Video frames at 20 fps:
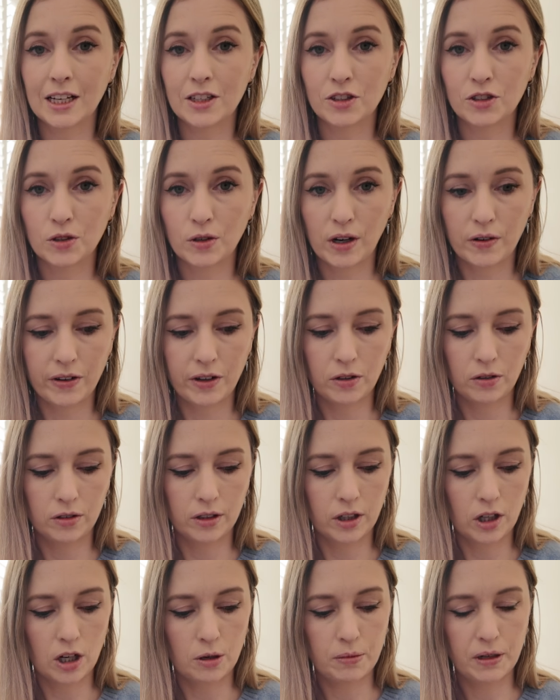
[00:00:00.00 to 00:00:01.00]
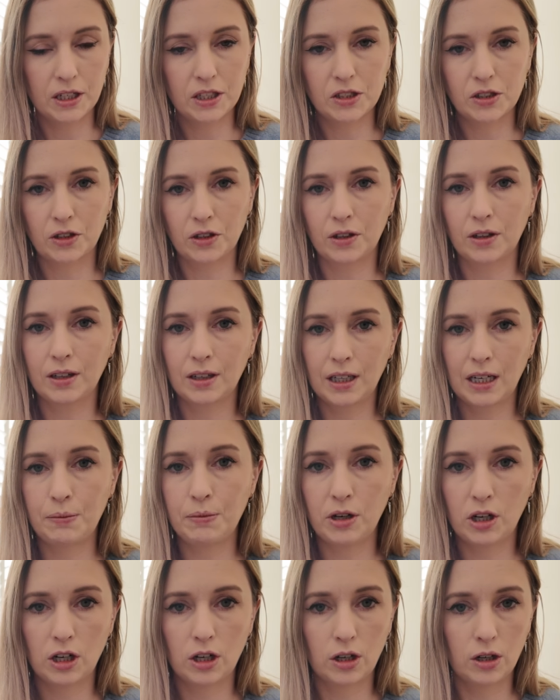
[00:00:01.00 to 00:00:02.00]
as you know, I read all the comments. So let
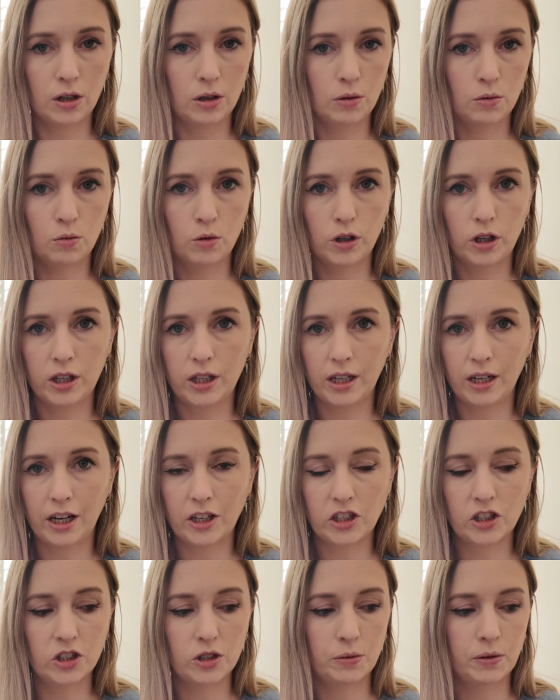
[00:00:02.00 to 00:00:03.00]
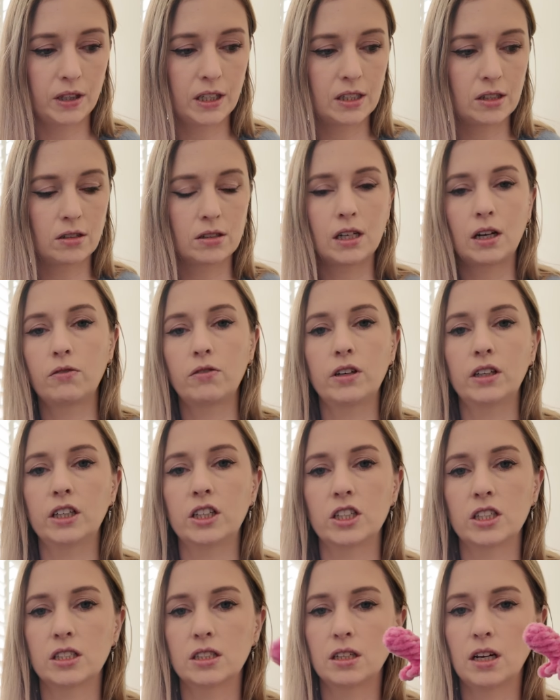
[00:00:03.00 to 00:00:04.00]
me know what you think I should do with this, because I
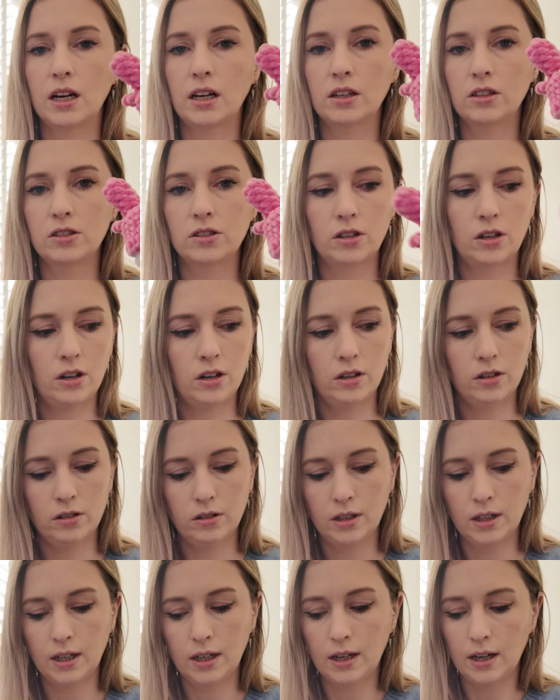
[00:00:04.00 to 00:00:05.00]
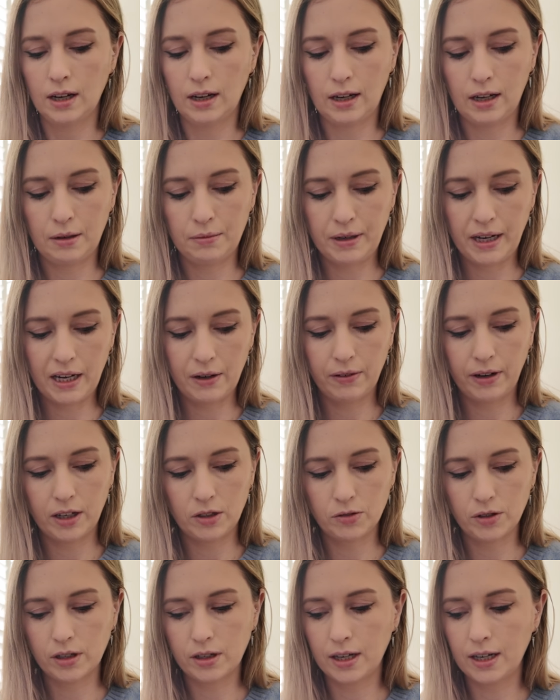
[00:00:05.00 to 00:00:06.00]
just don't know. Anyway,
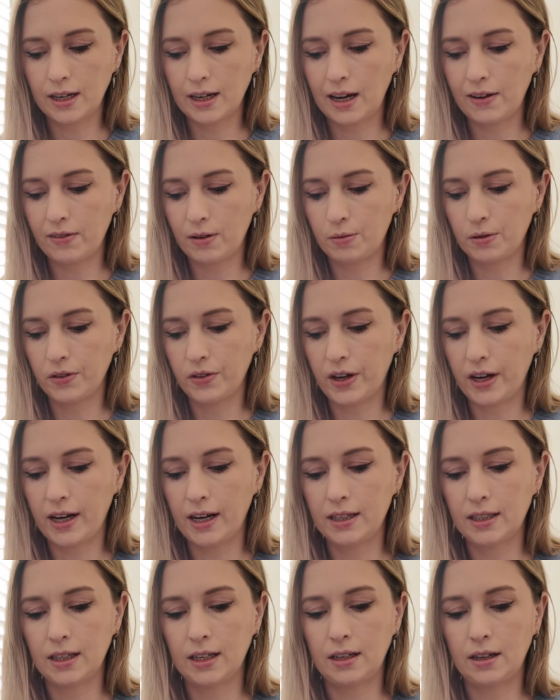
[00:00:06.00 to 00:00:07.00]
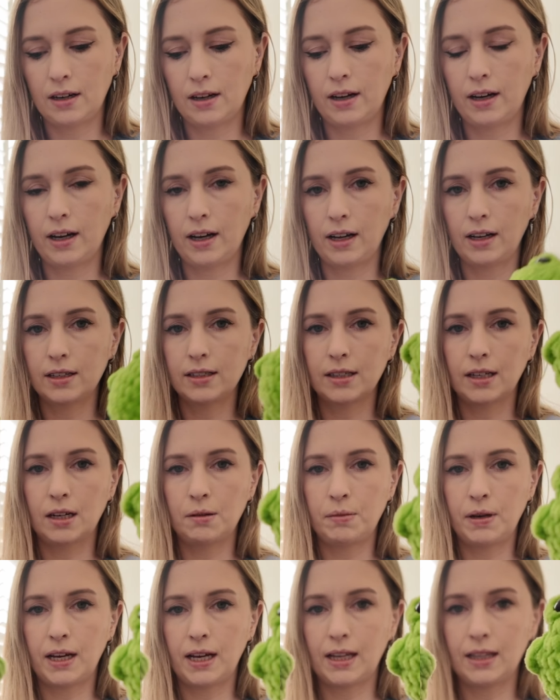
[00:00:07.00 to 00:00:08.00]
so I kind of gave up on that, and then I
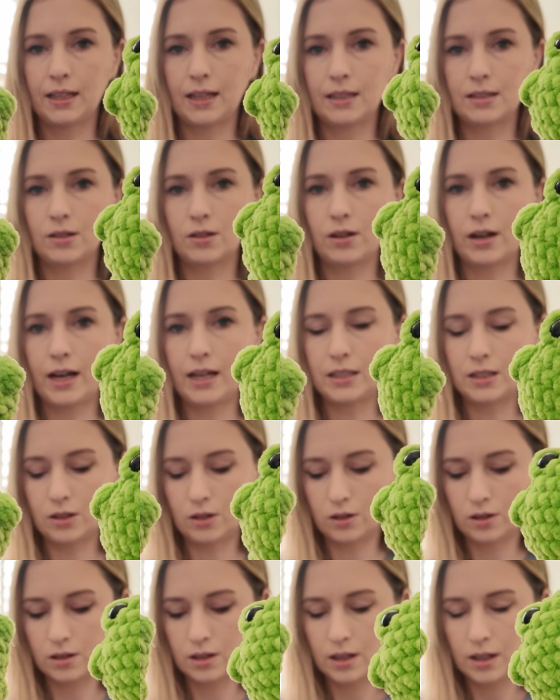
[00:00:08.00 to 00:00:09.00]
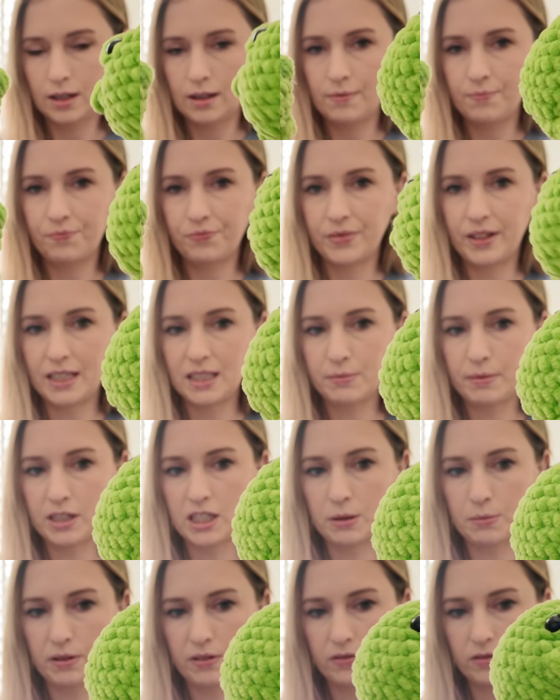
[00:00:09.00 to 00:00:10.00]
started making these little guys. So these are my
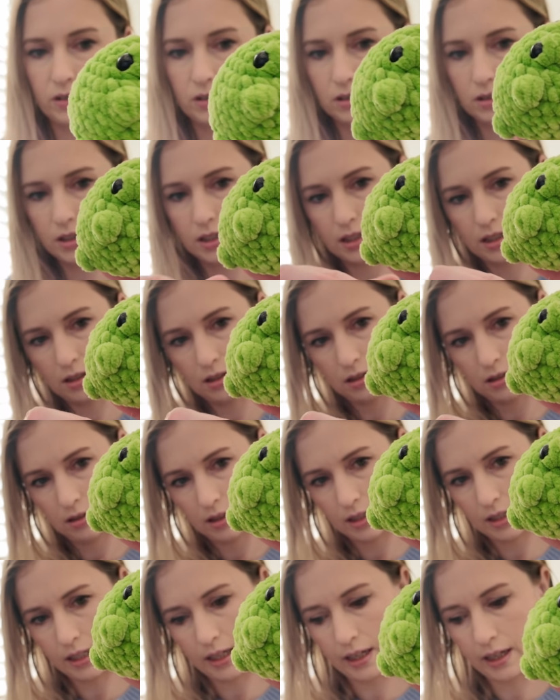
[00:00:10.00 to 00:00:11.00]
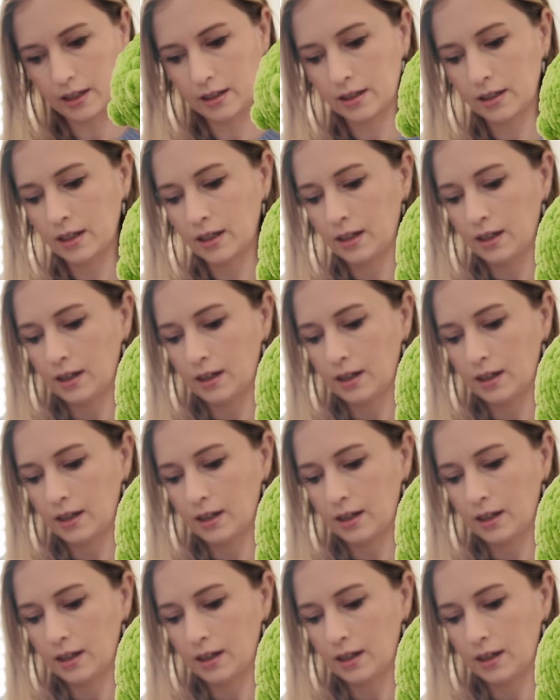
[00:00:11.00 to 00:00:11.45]
chubby frogs. There's a hair.